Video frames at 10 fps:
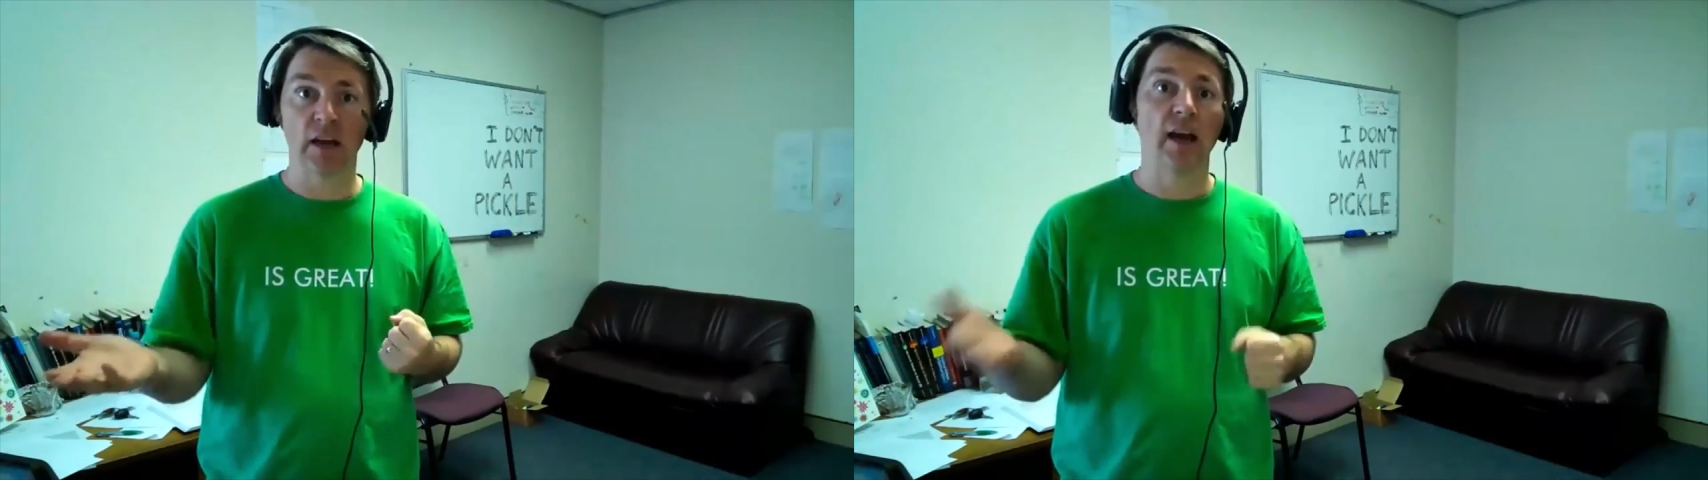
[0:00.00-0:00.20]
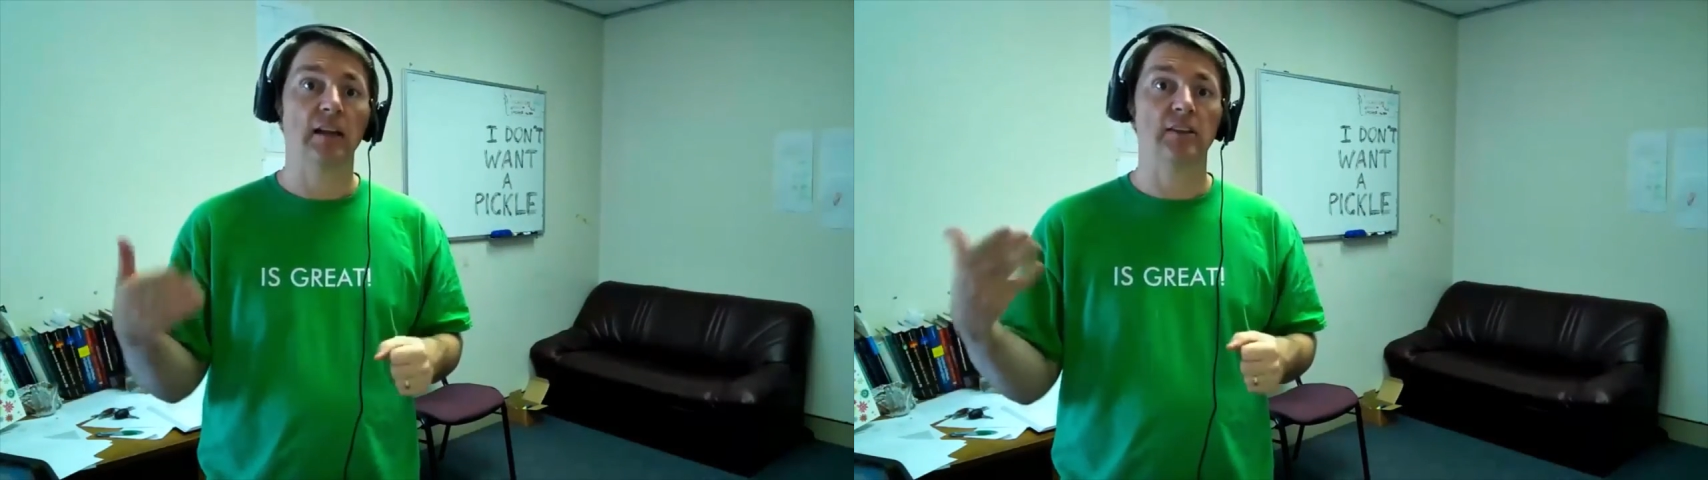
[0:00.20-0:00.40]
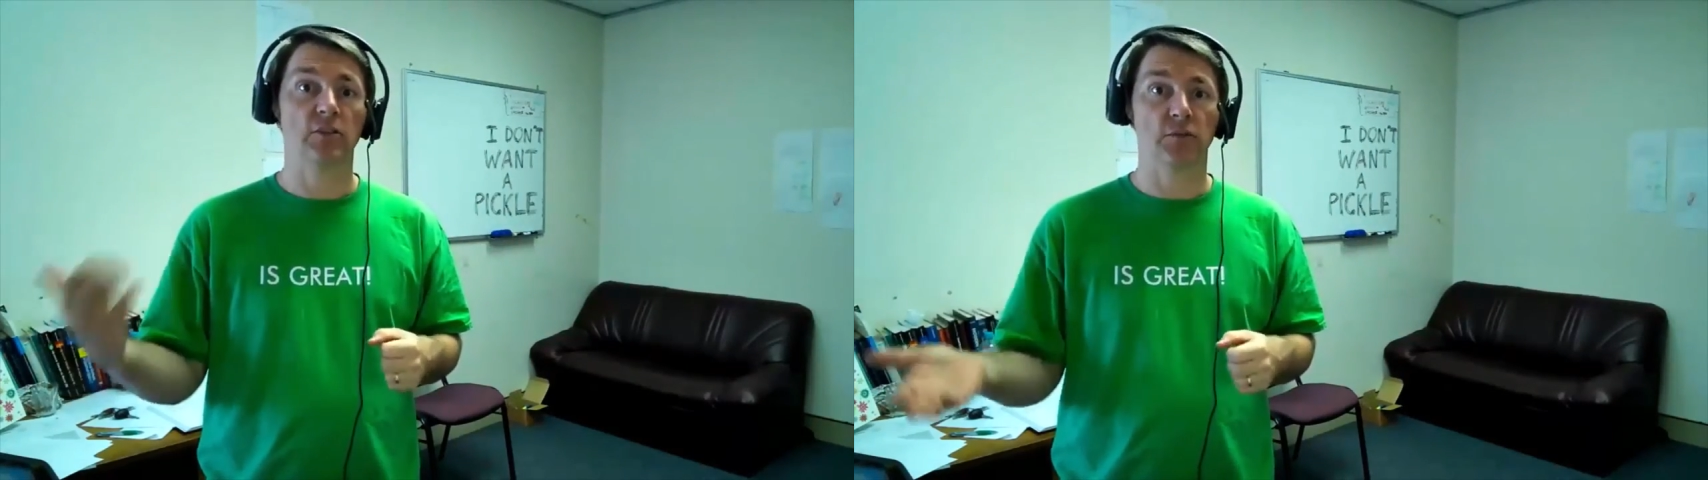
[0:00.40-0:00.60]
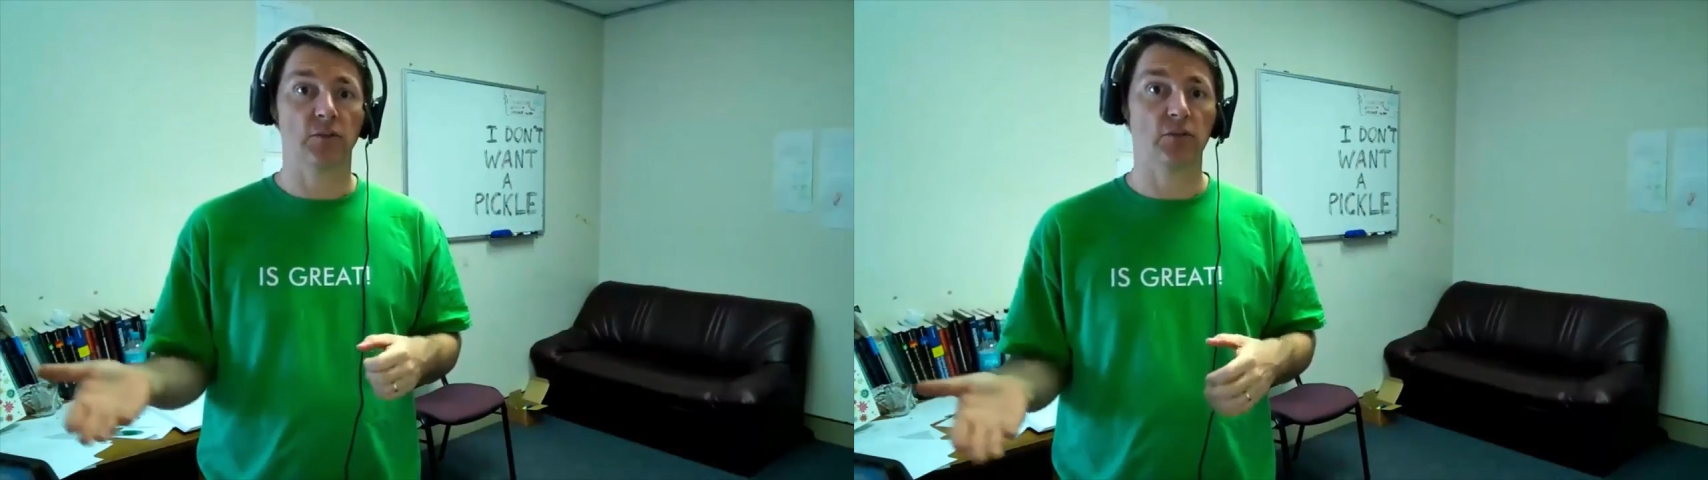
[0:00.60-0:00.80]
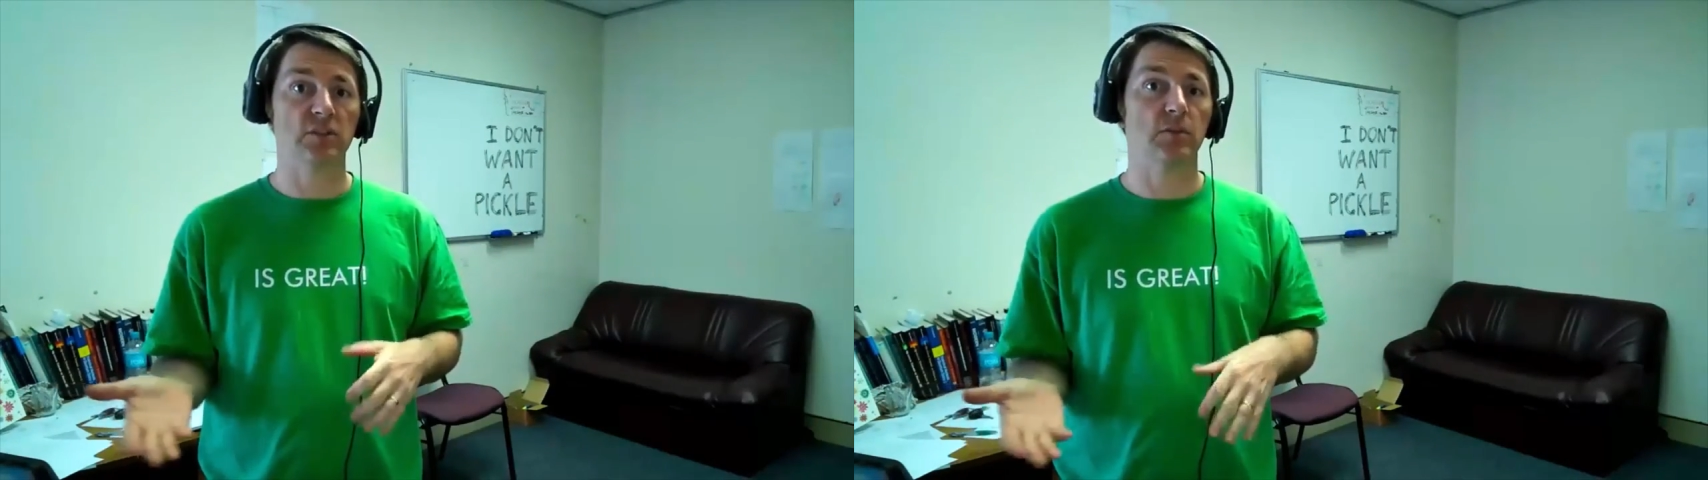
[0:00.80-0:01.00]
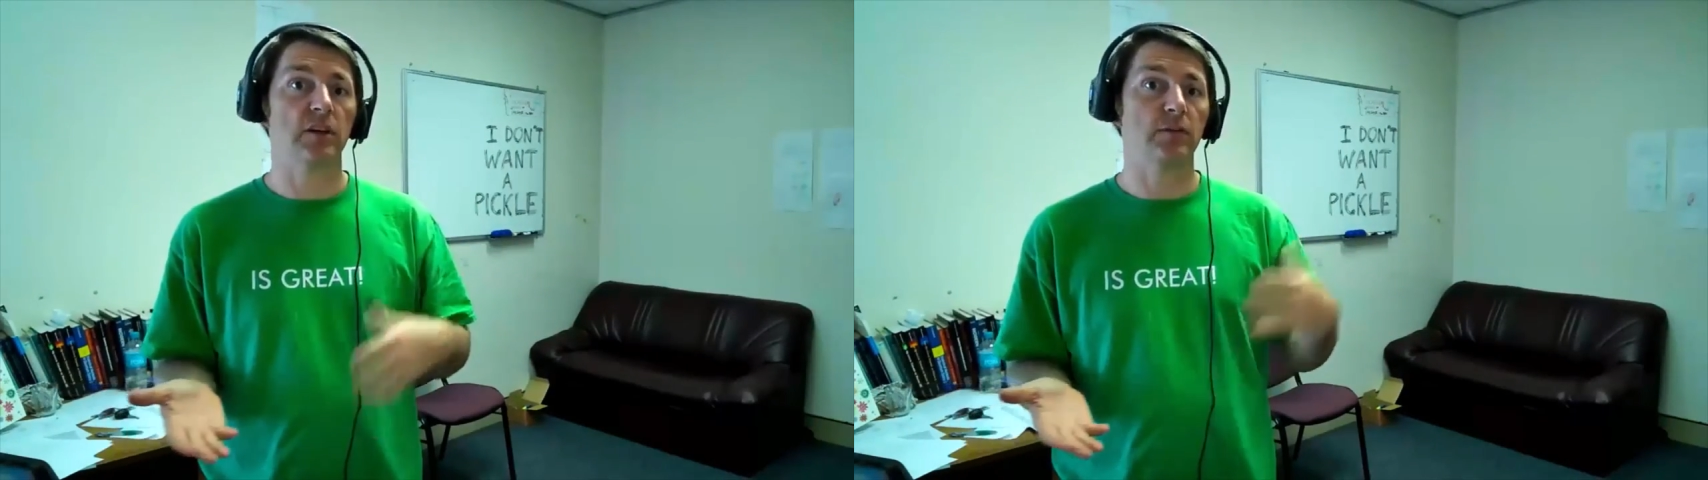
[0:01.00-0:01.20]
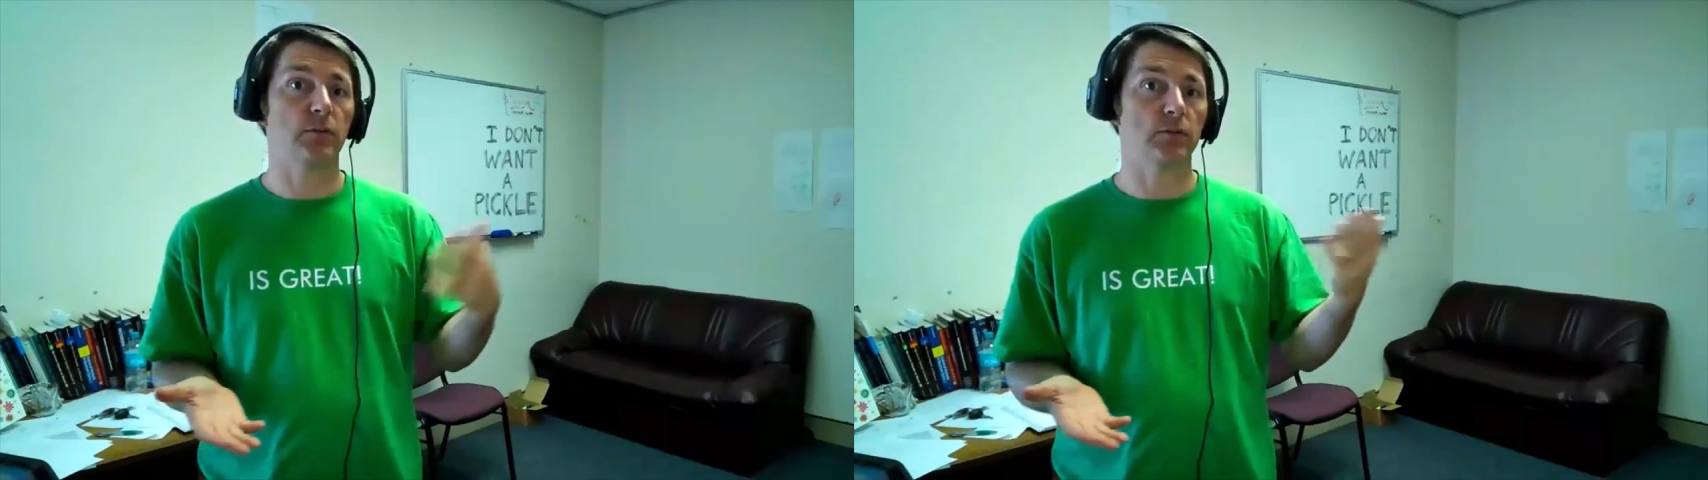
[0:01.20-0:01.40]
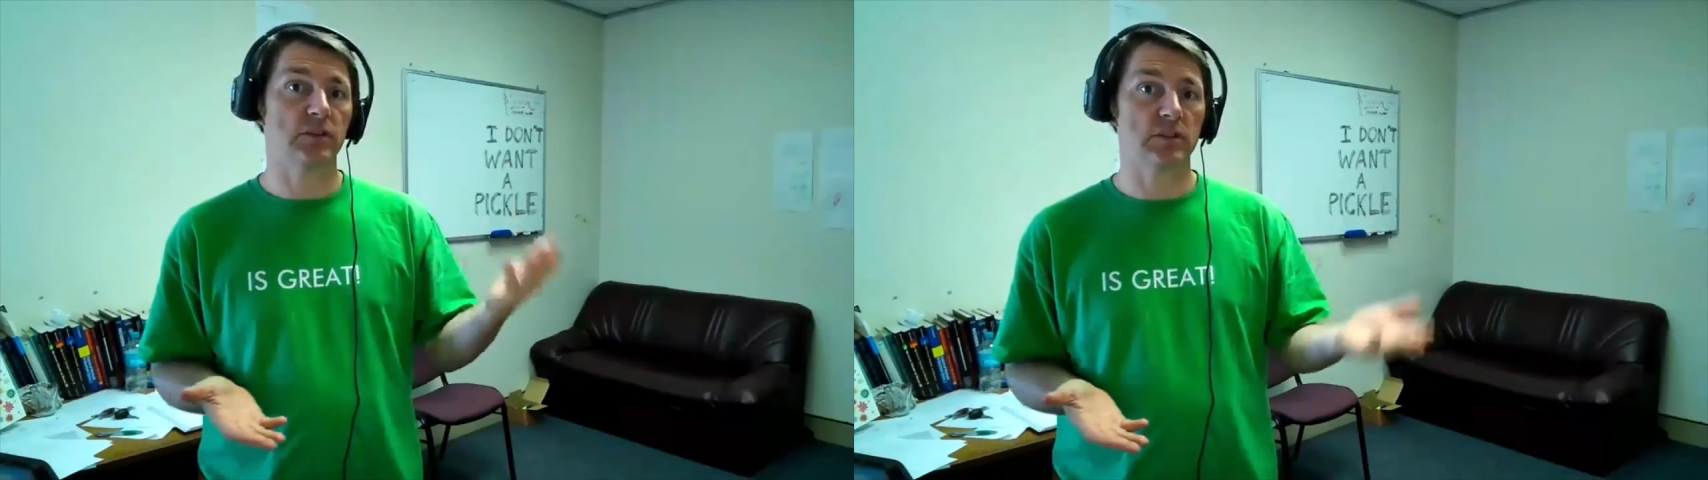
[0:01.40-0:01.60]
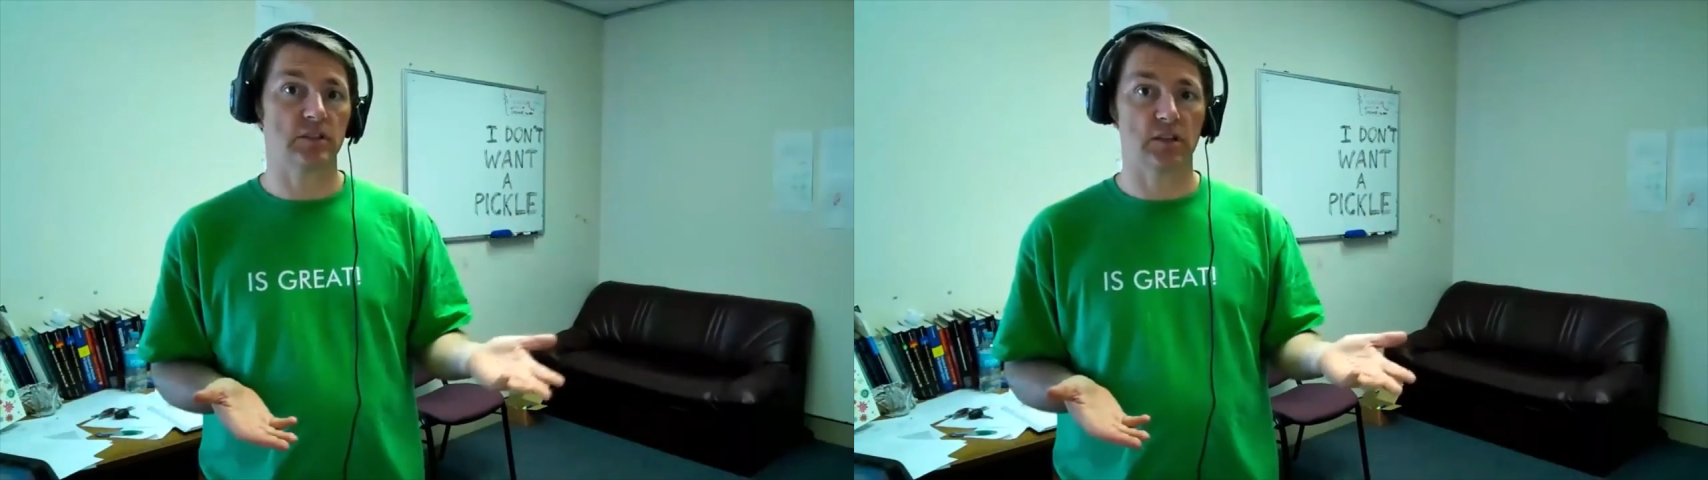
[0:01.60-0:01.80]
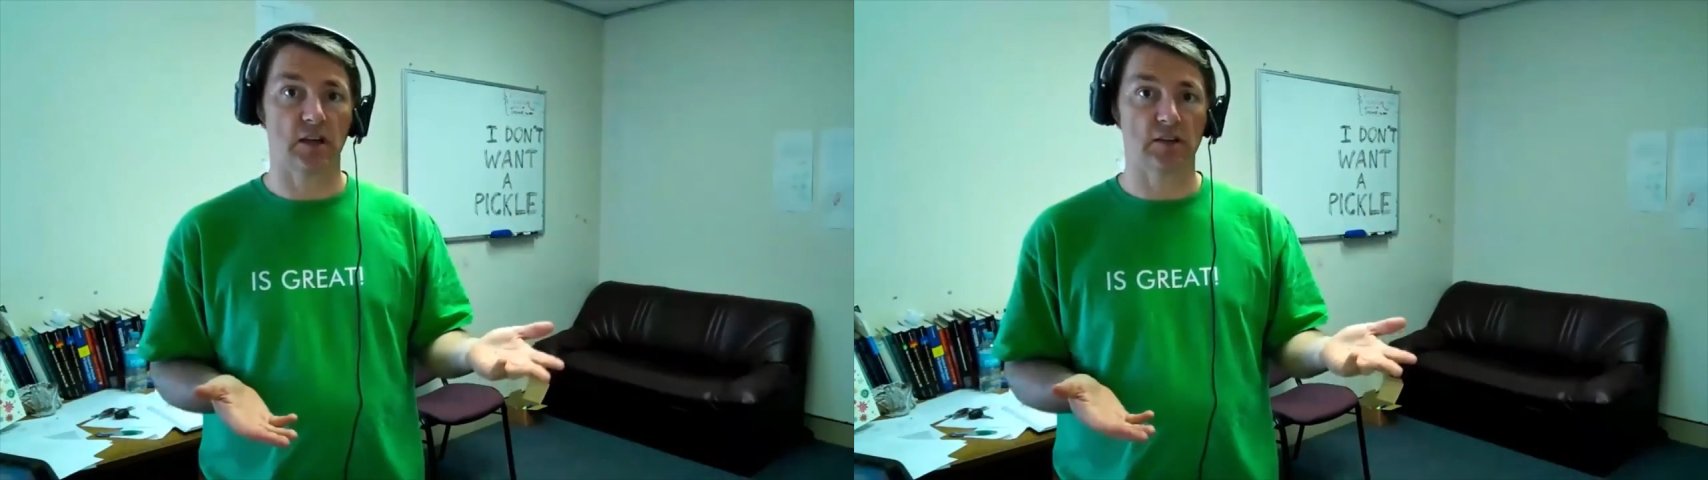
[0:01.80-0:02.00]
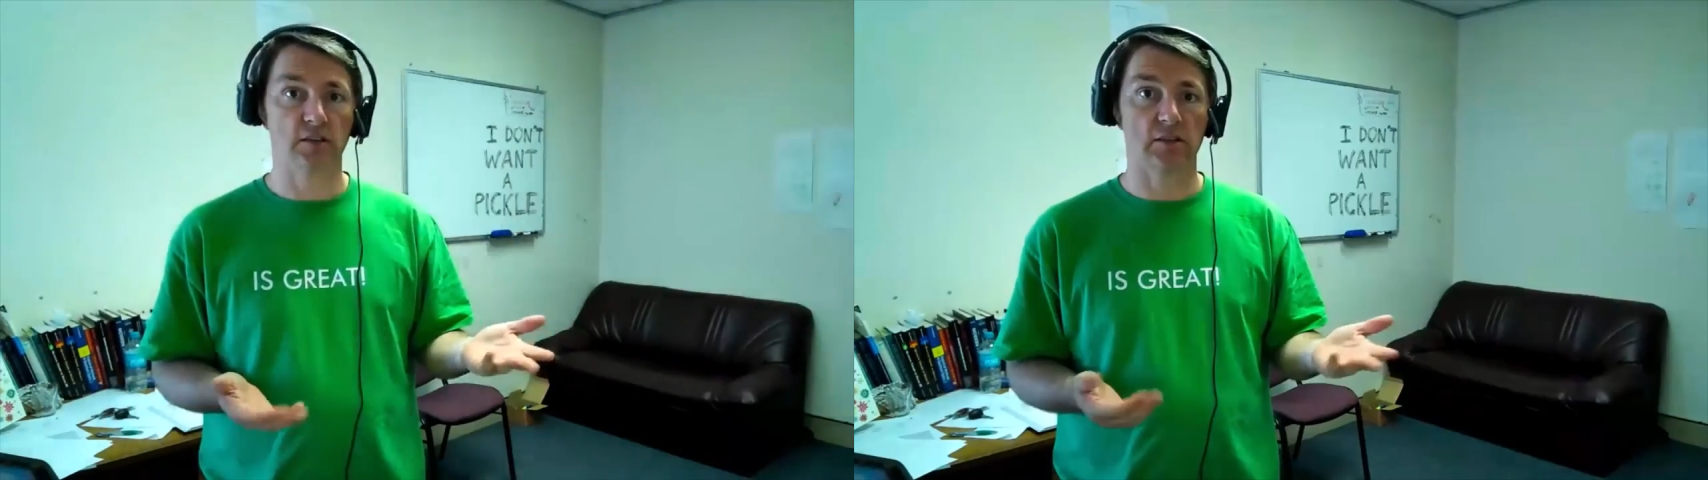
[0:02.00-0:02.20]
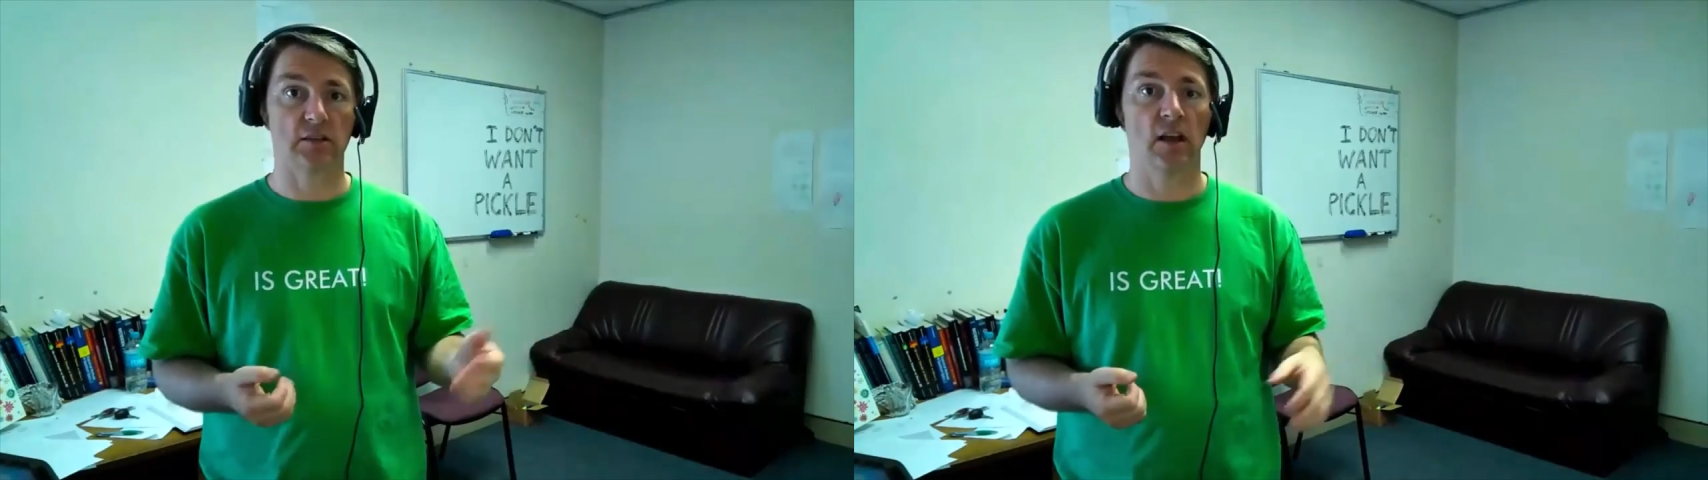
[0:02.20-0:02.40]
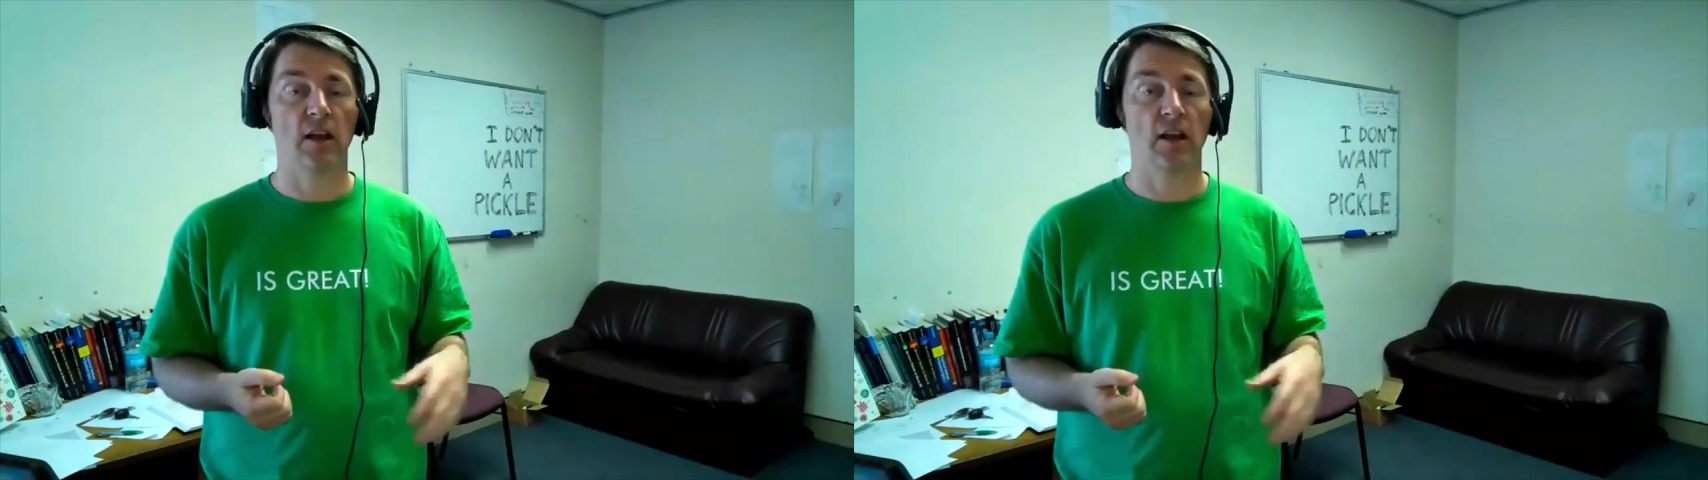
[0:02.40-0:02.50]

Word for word: and electric fields applied forces to charges.